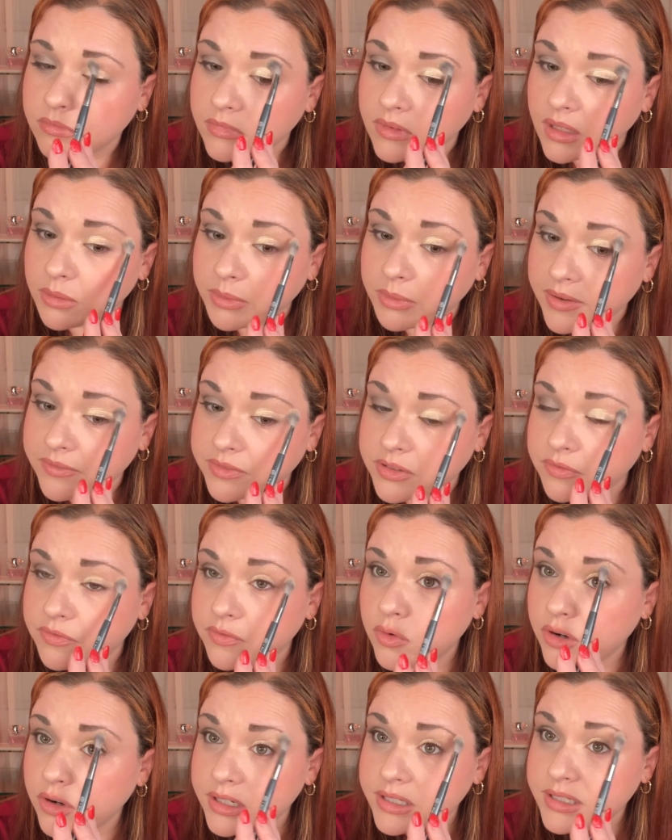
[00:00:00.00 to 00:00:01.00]
Then we have
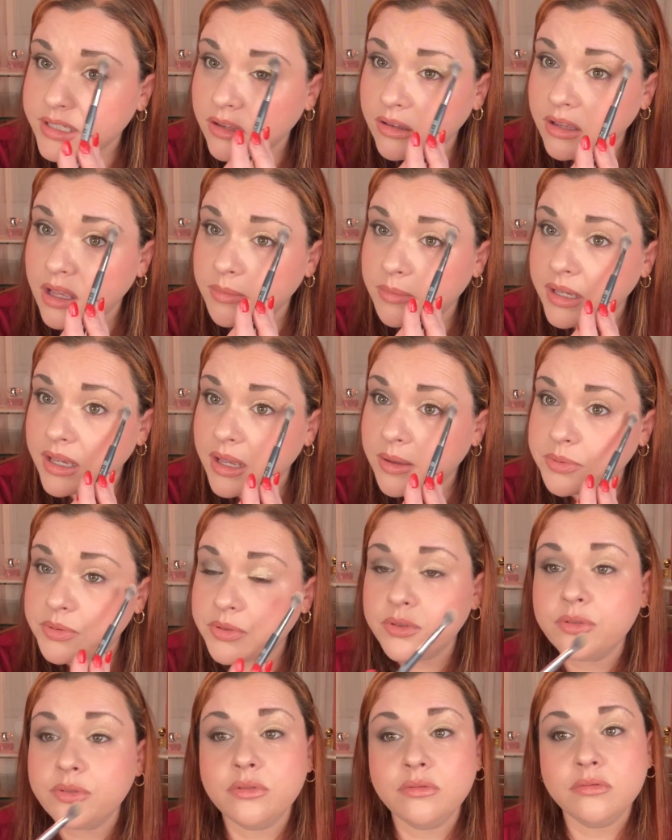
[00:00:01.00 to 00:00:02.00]
Sephora sale coming up
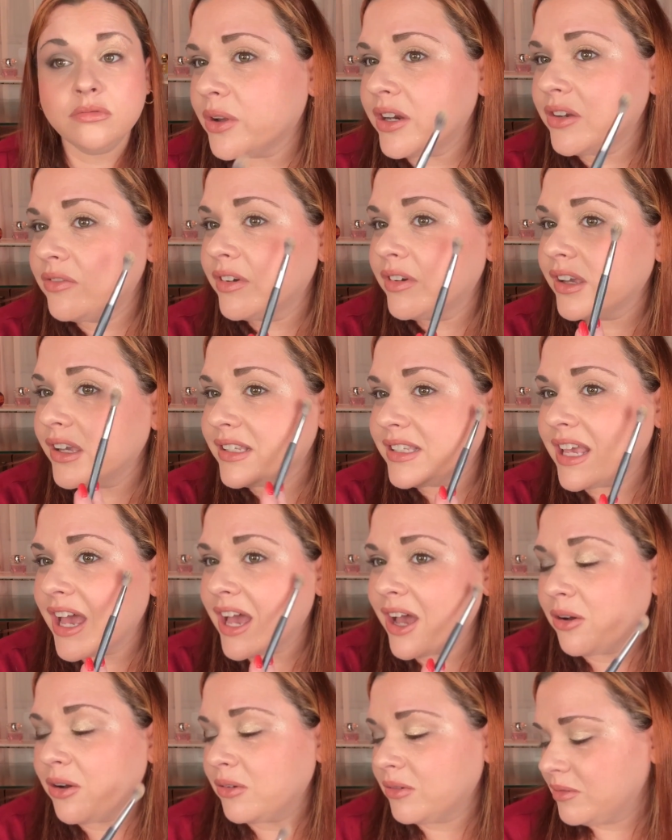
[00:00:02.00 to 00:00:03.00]
soon. So I didn't realize
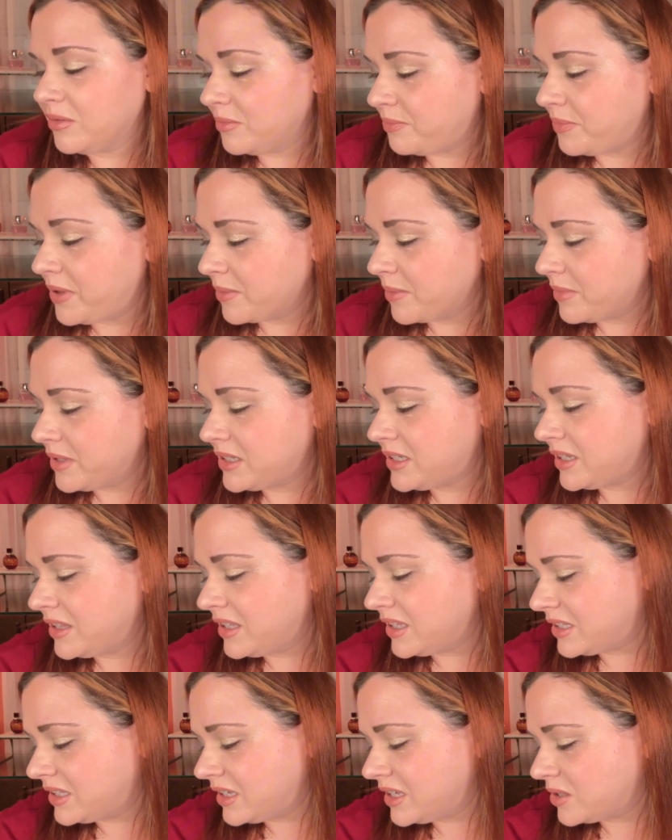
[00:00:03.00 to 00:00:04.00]
how pigmented
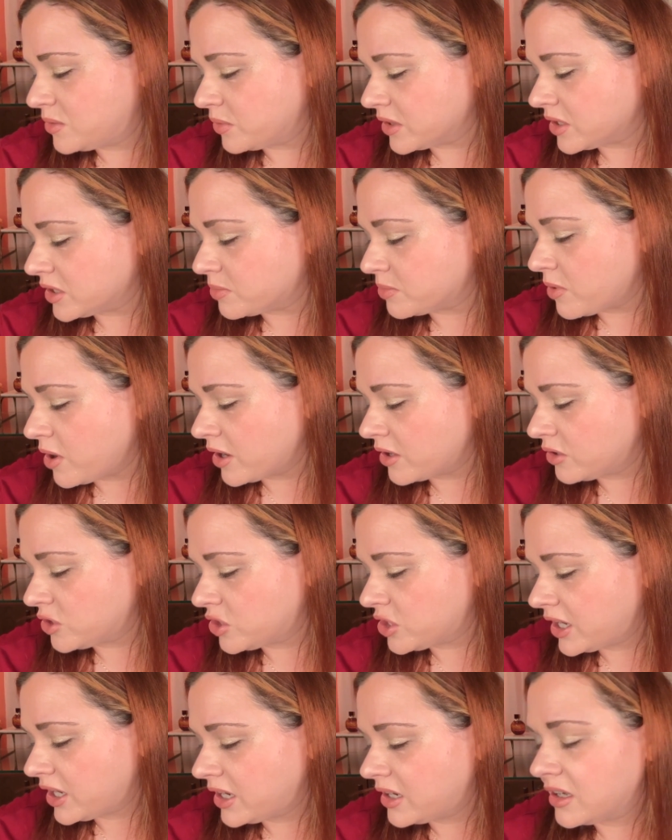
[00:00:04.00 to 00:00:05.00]
this is with the sparkle
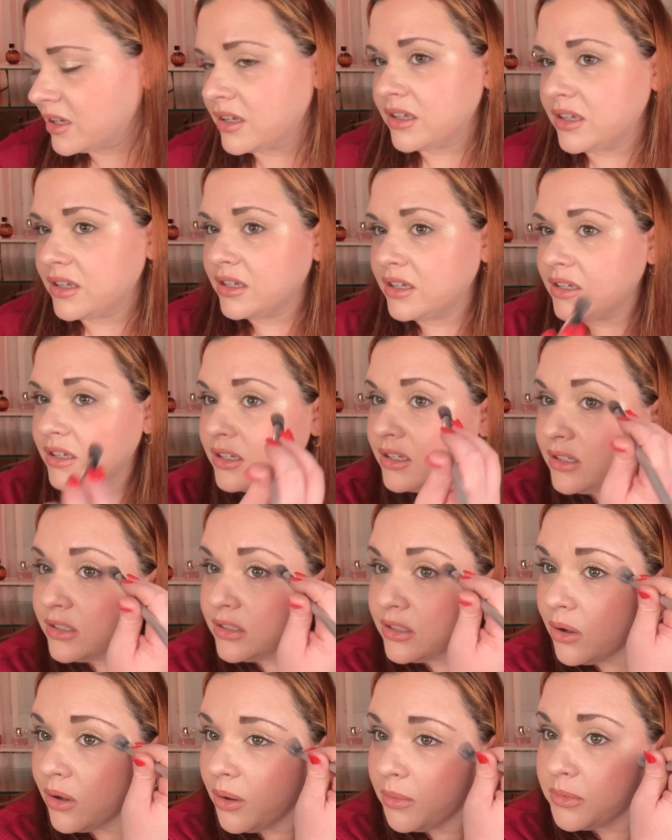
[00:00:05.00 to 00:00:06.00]
shade.
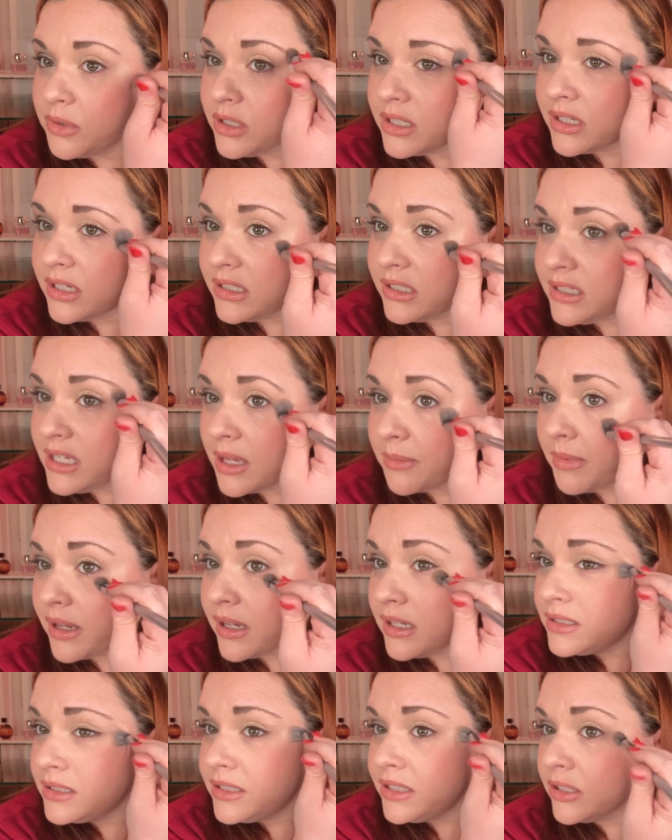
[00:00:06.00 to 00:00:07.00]
So I'm just going to take my
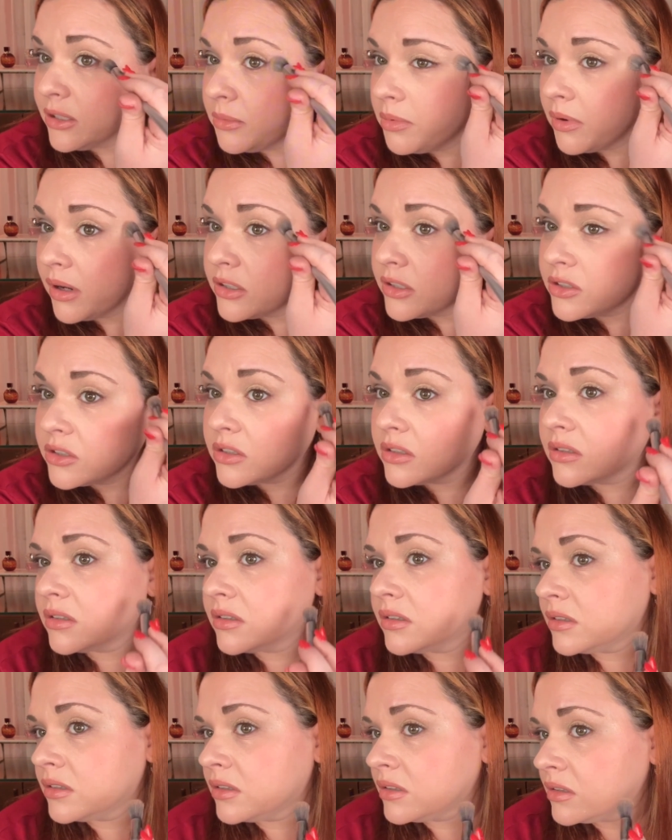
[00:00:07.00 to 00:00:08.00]
concealer brush,
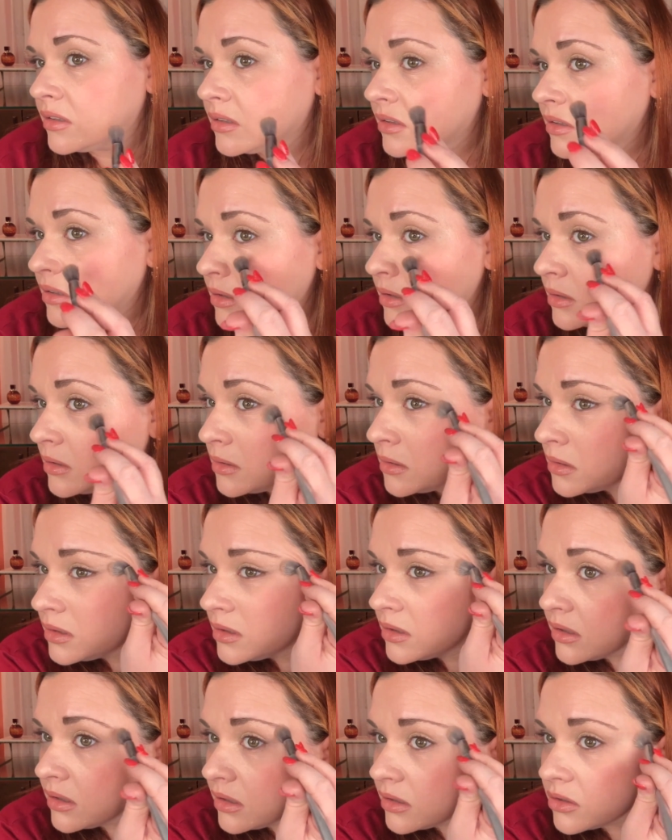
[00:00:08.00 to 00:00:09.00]

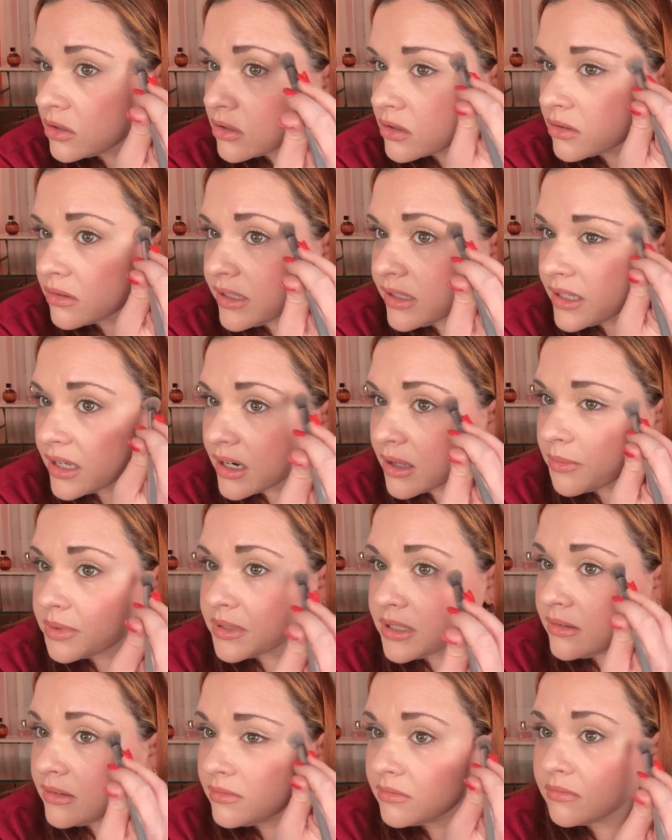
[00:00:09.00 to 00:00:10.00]
just clean that up.
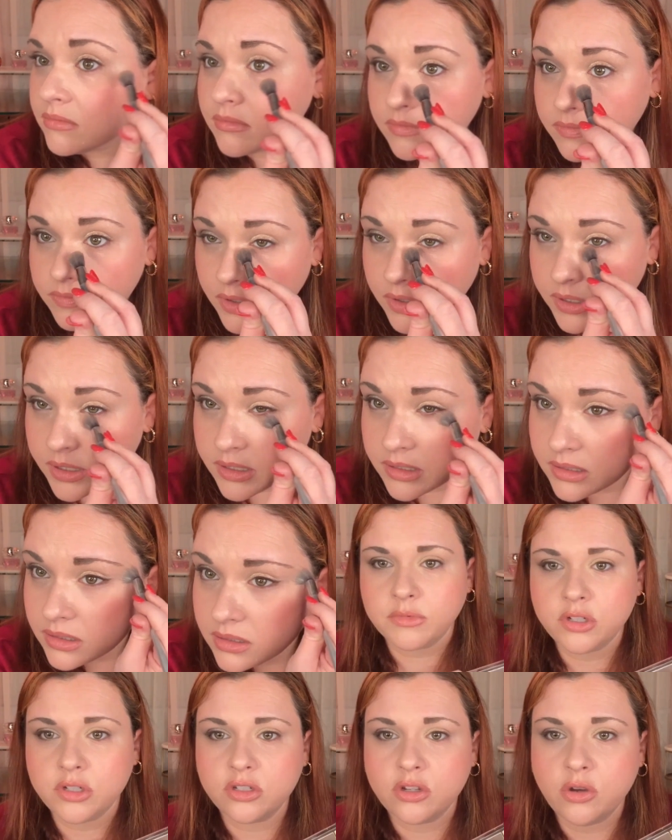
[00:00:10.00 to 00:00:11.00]
See? Very easy.
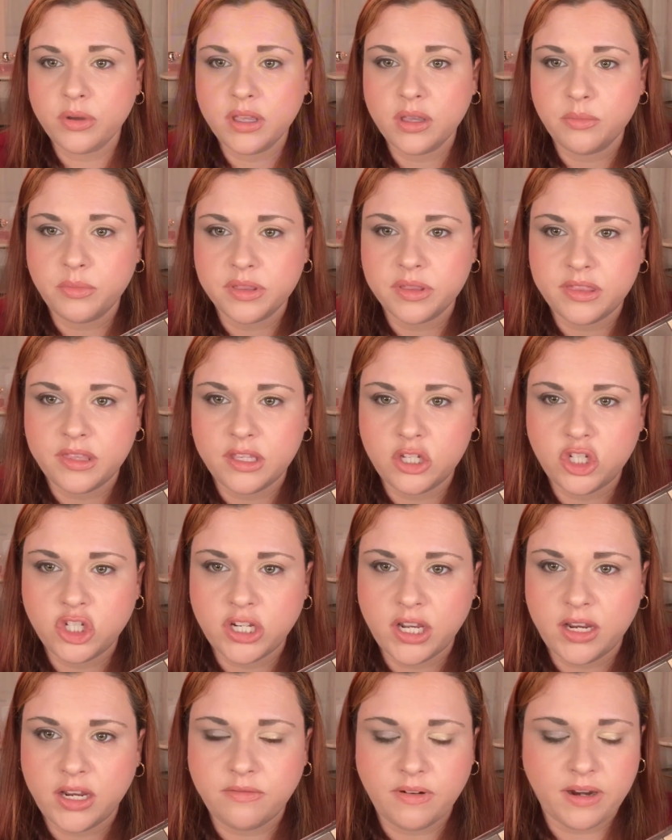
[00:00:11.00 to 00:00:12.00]
I'm just going in with this
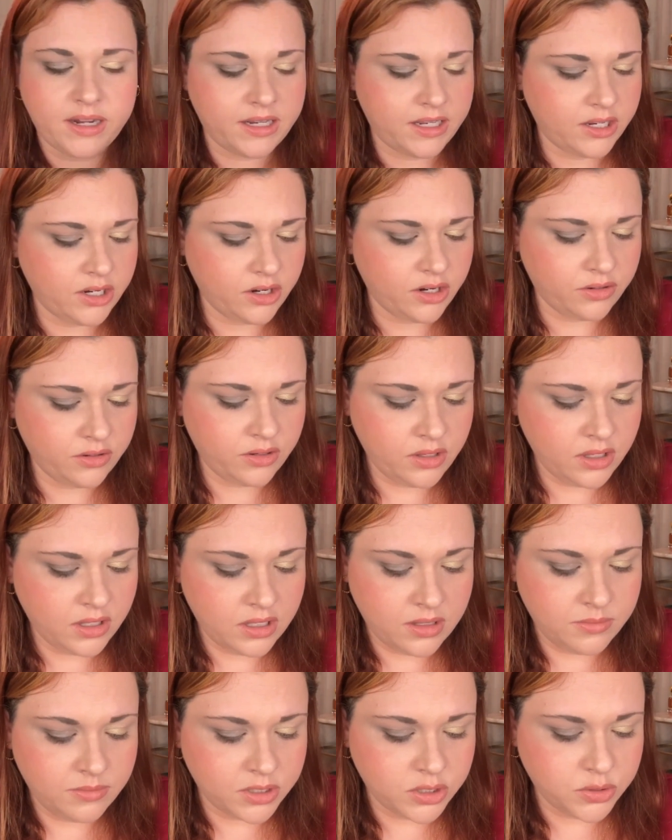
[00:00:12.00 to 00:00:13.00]
shade right here
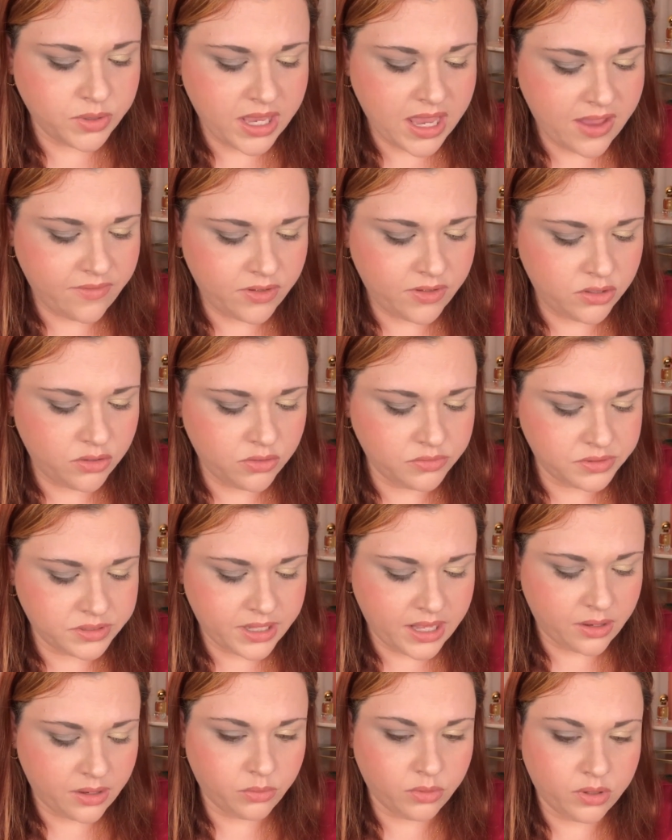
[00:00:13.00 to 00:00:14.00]
because we haven't used
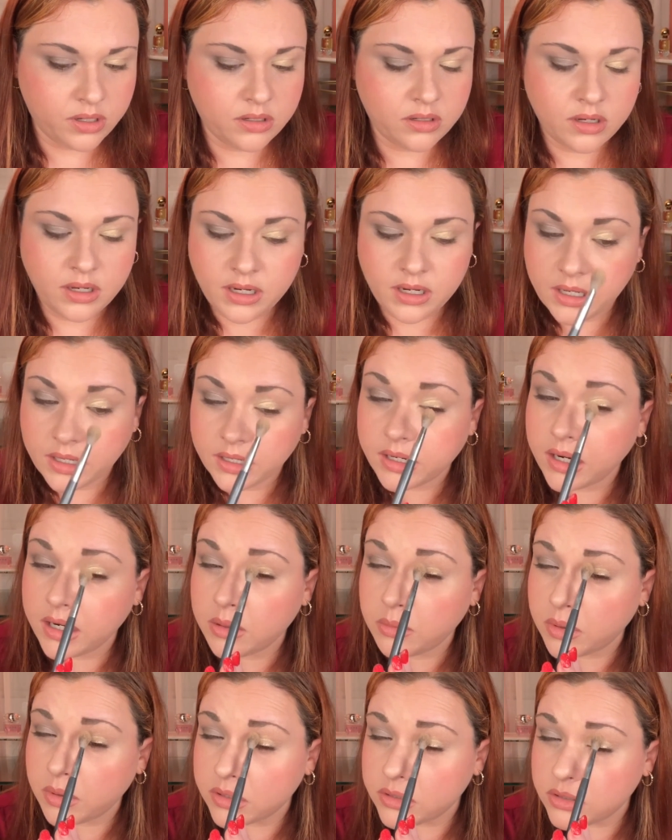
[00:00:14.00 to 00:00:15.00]
that one, and I kind
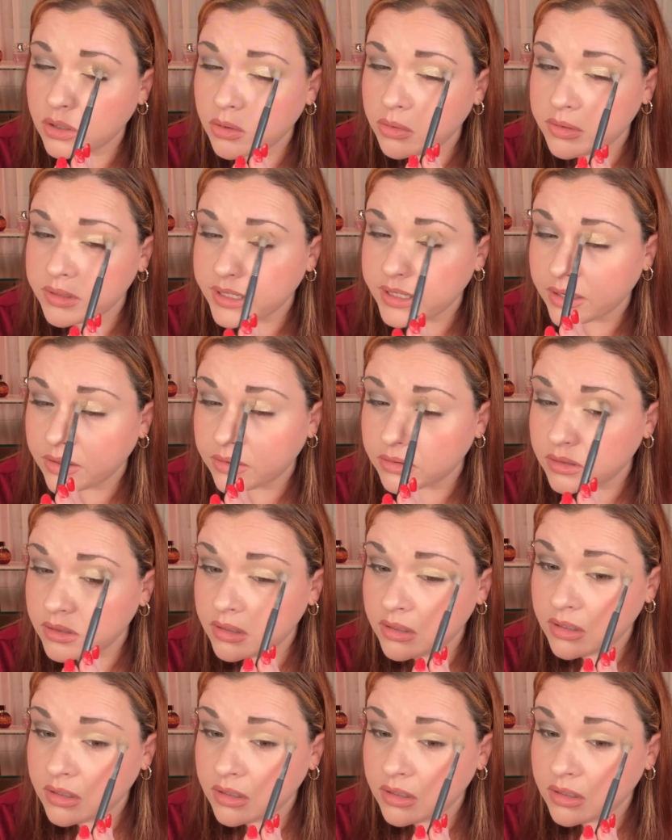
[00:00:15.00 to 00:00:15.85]
of want to tone down